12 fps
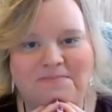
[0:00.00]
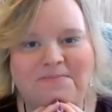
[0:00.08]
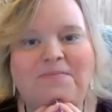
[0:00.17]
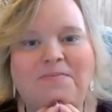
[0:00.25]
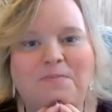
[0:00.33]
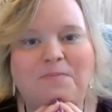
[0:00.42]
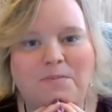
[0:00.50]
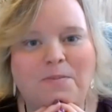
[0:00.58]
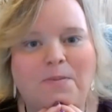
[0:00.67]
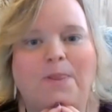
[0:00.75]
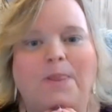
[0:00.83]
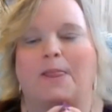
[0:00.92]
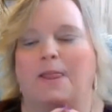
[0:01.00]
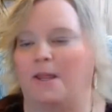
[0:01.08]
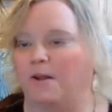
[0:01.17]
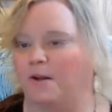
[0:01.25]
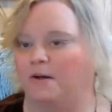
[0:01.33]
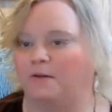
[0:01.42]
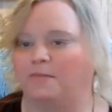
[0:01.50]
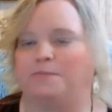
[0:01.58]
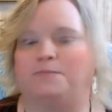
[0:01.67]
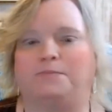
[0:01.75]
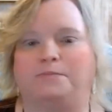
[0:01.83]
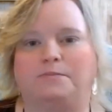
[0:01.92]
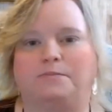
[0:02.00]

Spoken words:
And what I mean by